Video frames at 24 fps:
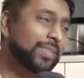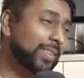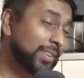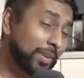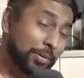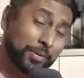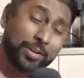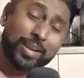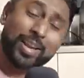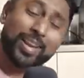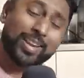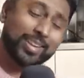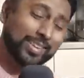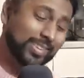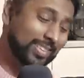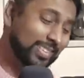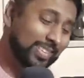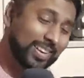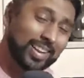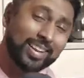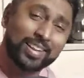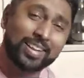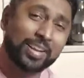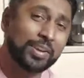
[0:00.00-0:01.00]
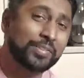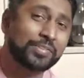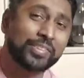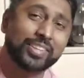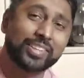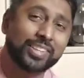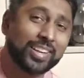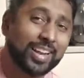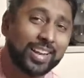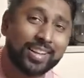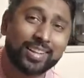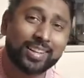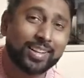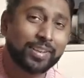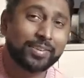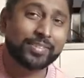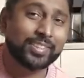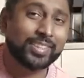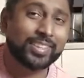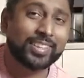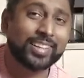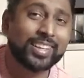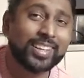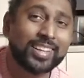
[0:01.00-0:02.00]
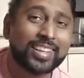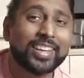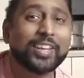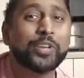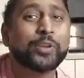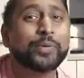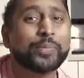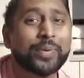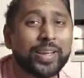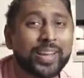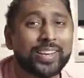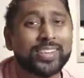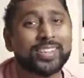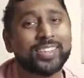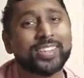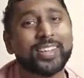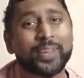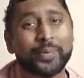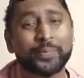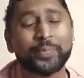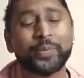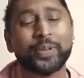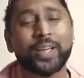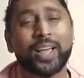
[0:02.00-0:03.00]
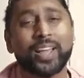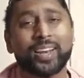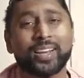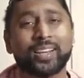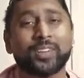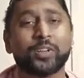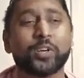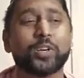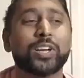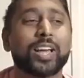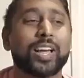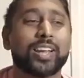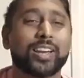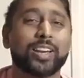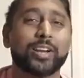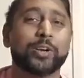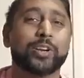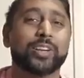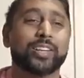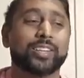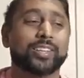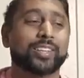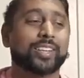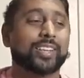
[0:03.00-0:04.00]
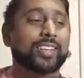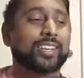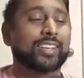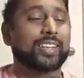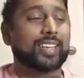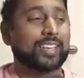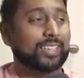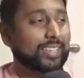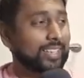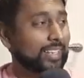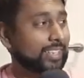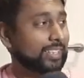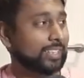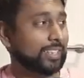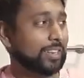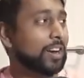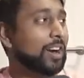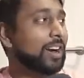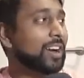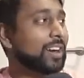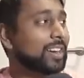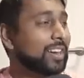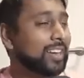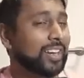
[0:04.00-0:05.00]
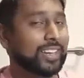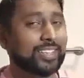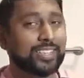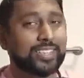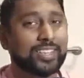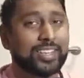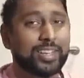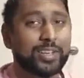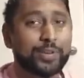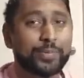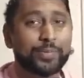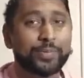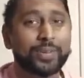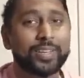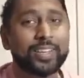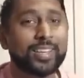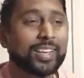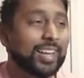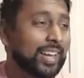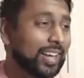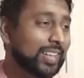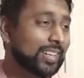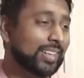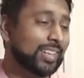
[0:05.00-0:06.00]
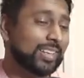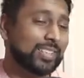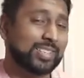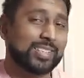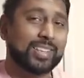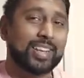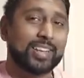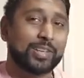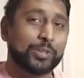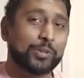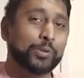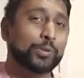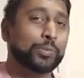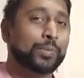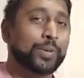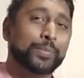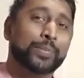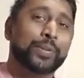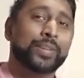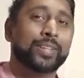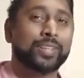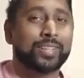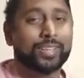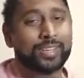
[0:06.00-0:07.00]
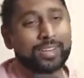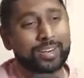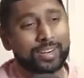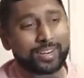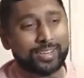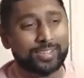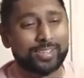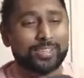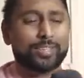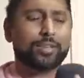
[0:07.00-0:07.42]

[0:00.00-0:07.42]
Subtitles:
Okay. I love it. Can you imagine them at a lookout area and like there's a car next to him and there's like two people in the car just